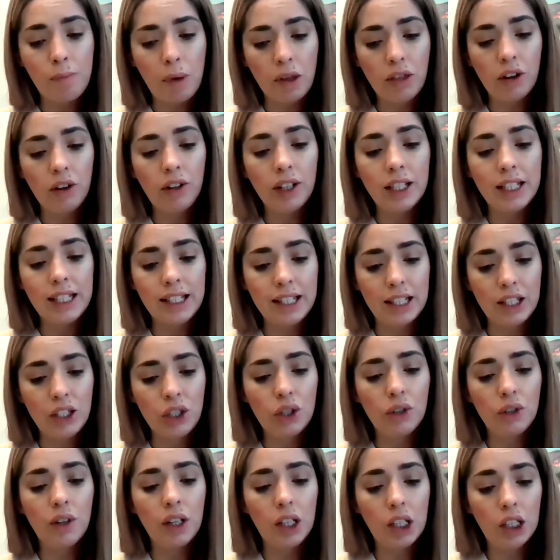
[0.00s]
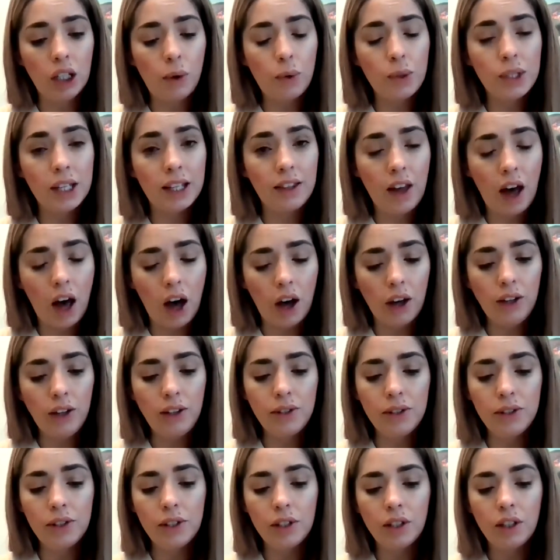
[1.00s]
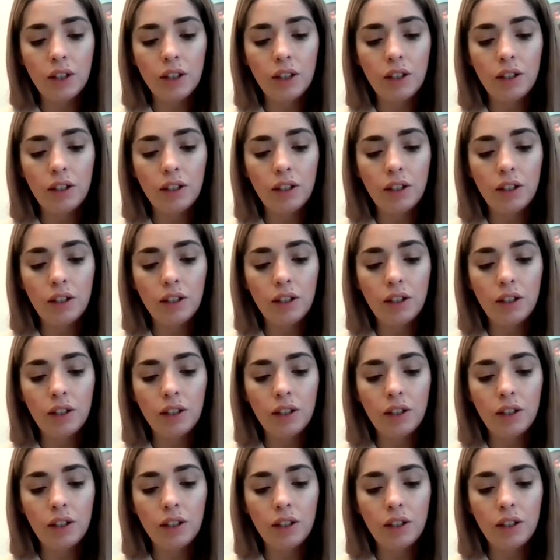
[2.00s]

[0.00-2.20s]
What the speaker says: mother and sister, in closing the house?"